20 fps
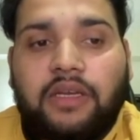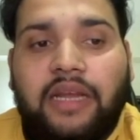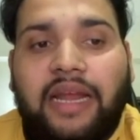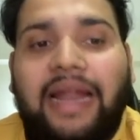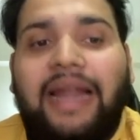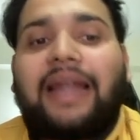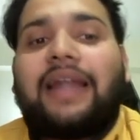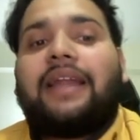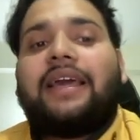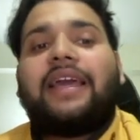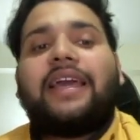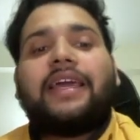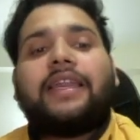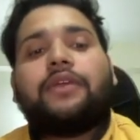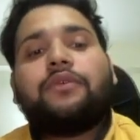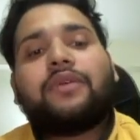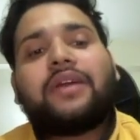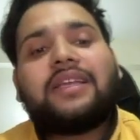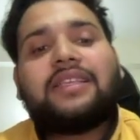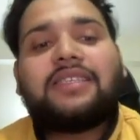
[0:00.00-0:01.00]
And here
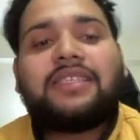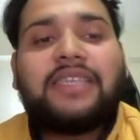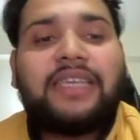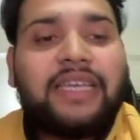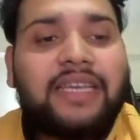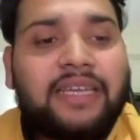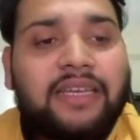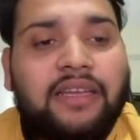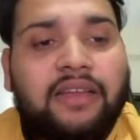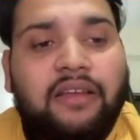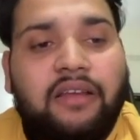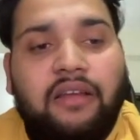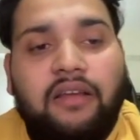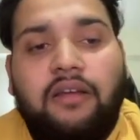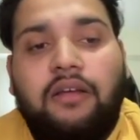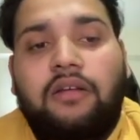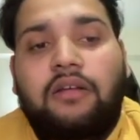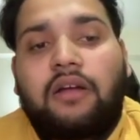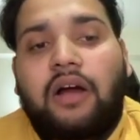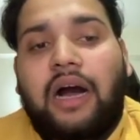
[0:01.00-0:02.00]
you can see
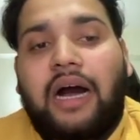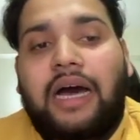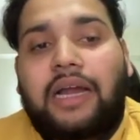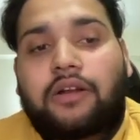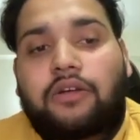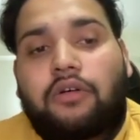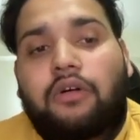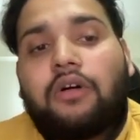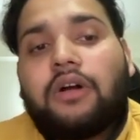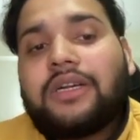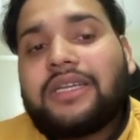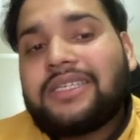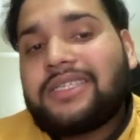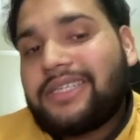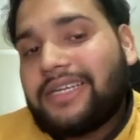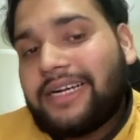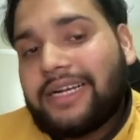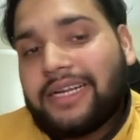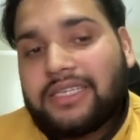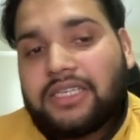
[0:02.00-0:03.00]
our quote
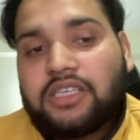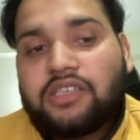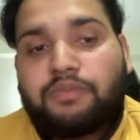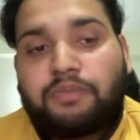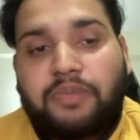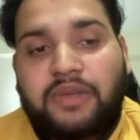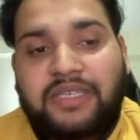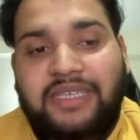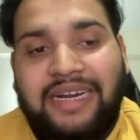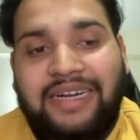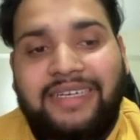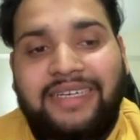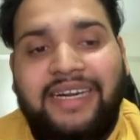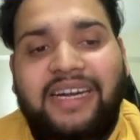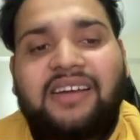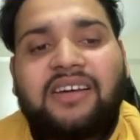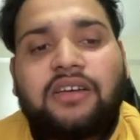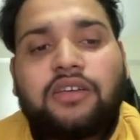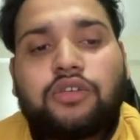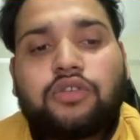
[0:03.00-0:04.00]
status is presented.